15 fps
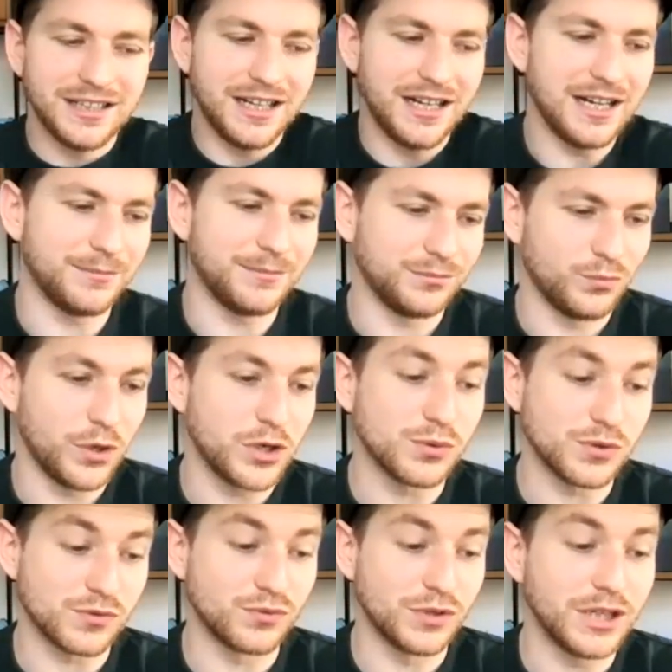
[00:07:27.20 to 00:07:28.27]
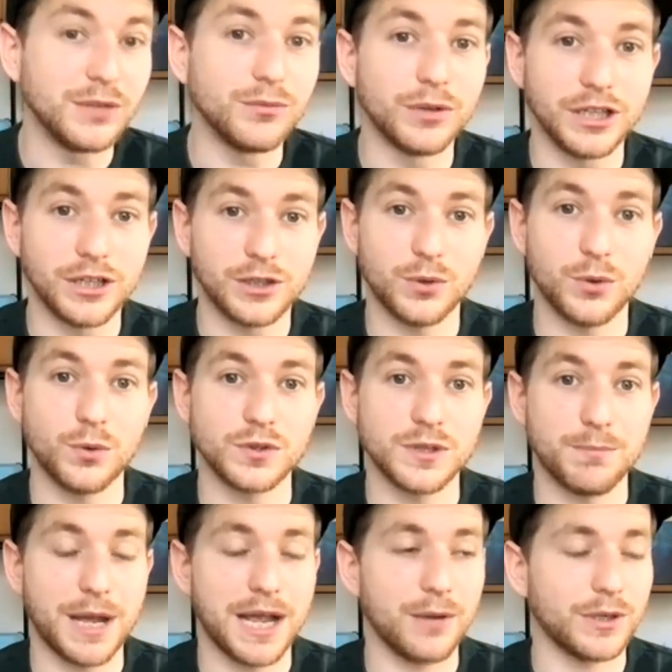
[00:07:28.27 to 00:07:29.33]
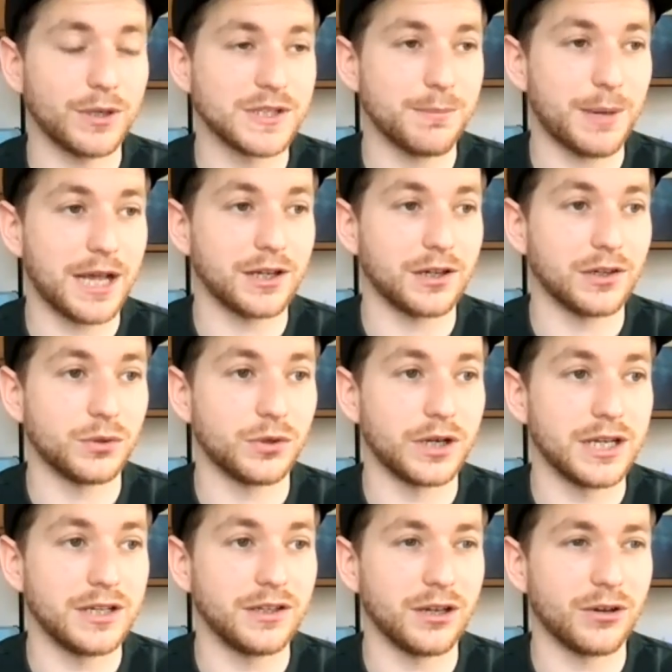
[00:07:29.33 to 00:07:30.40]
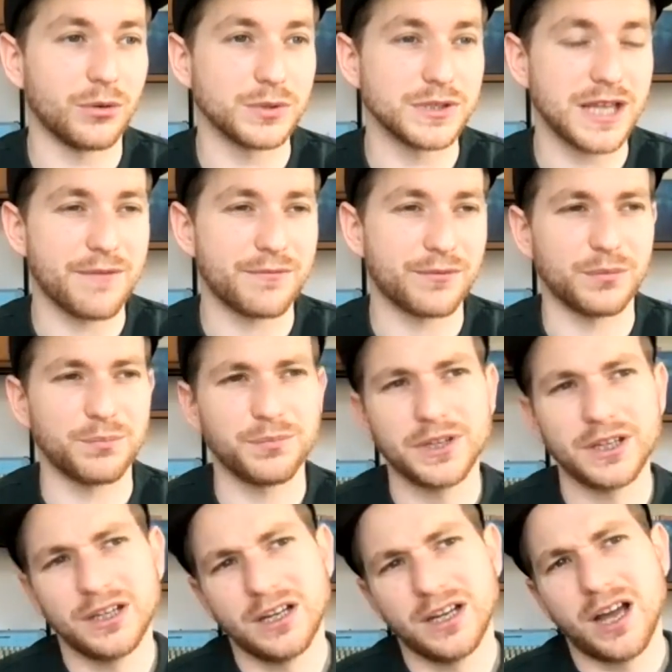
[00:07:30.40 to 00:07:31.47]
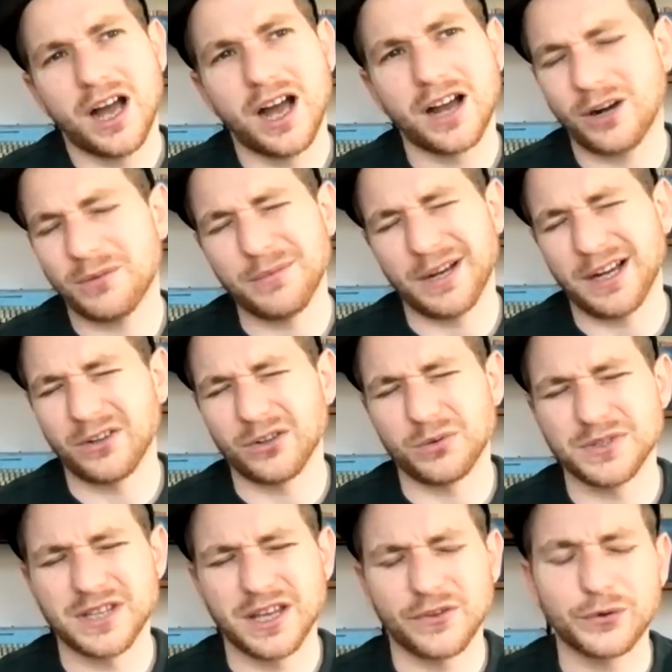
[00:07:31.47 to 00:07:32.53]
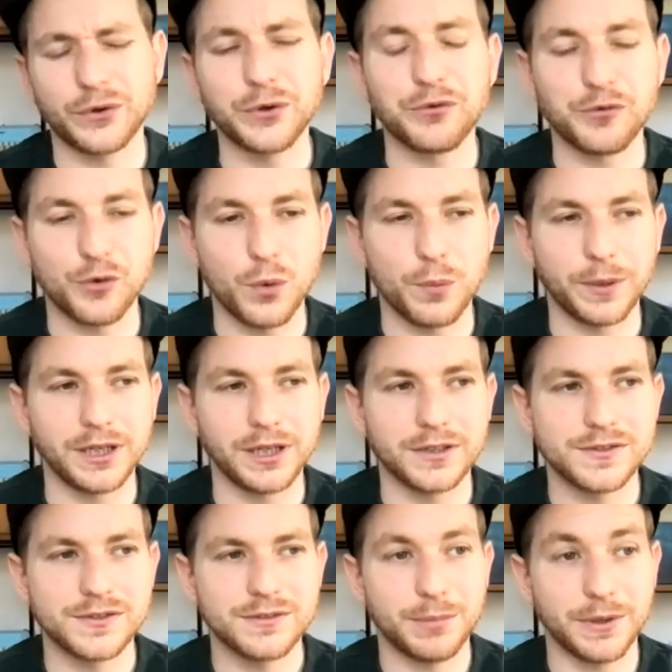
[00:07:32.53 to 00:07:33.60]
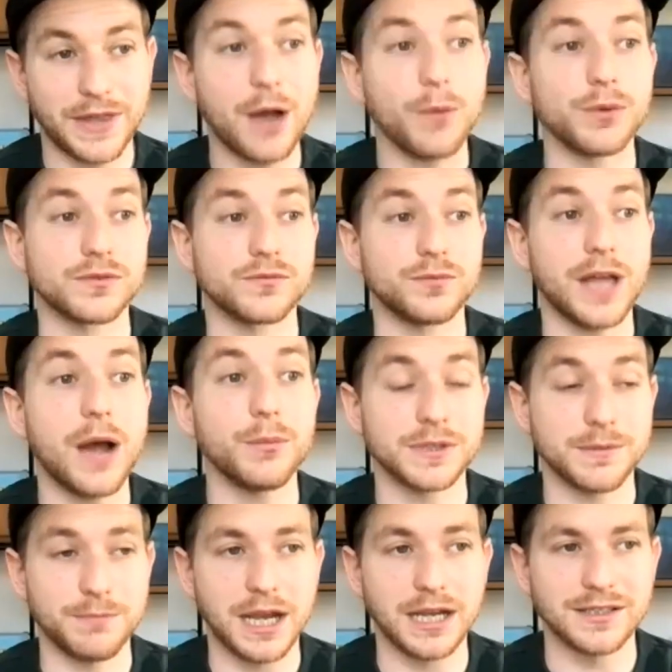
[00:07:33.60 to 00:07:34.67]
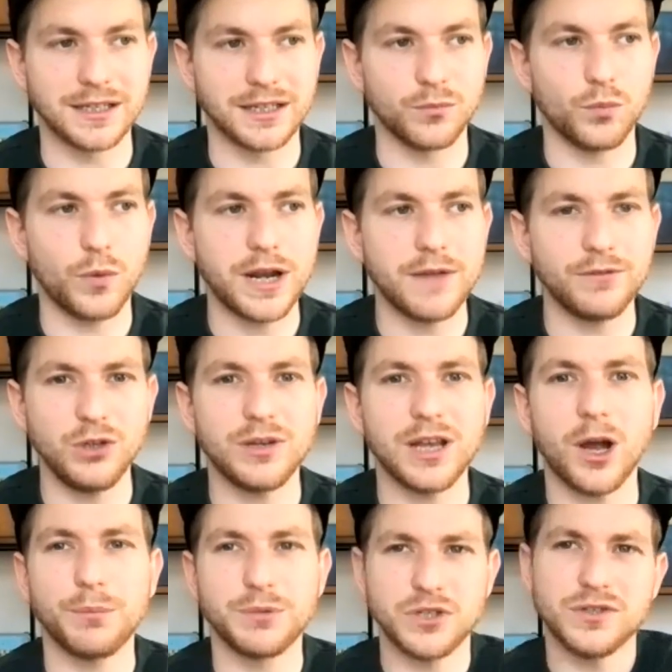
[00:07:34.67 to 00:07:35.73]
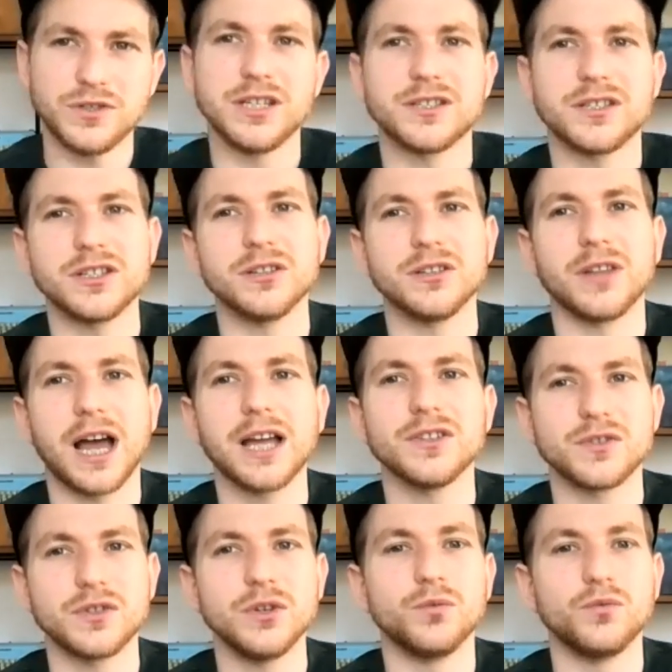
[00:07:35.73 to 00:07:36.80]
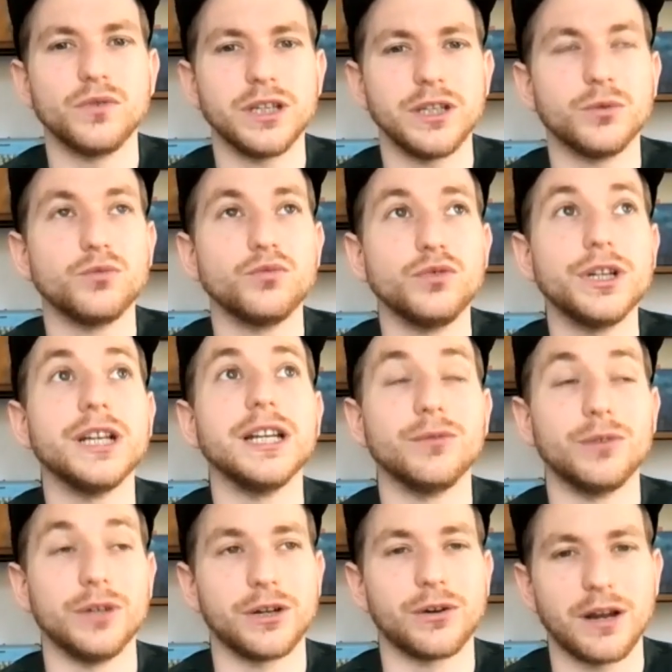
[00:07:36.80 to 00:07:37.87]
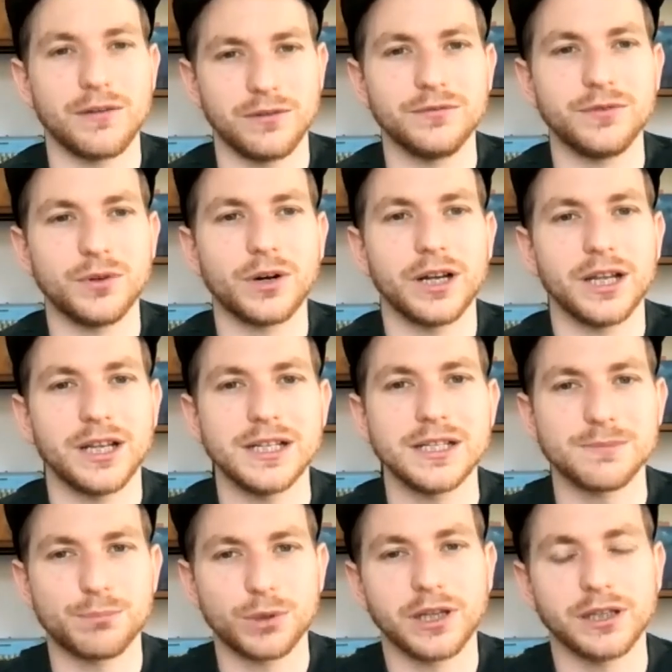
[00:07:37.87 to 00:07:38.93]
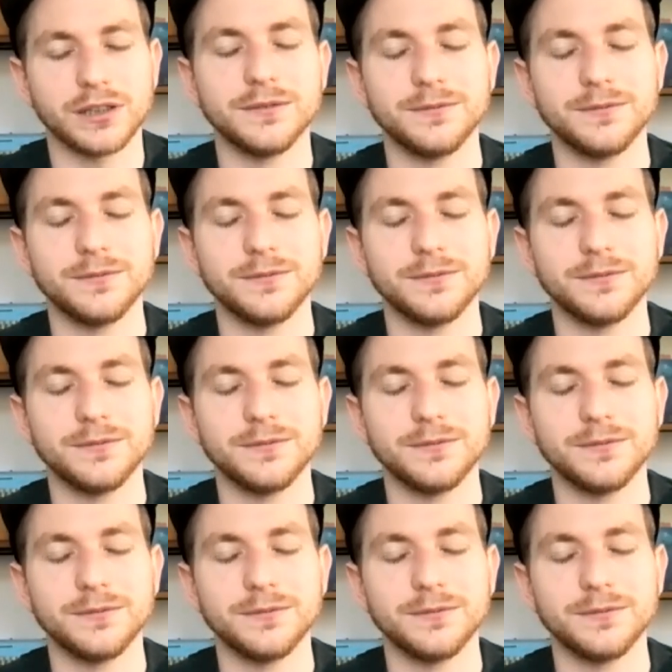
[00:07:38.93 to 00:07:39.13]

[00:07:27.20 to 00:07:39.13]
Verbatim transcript: um, which was really really cool. To ba- went to Bangalore in India and was there for I can't remember how long I was there, three or four weeks. But that was that was amazing. Whenever you get opportunities to do that, you're re- you're really really grateful for it. It is brilliant.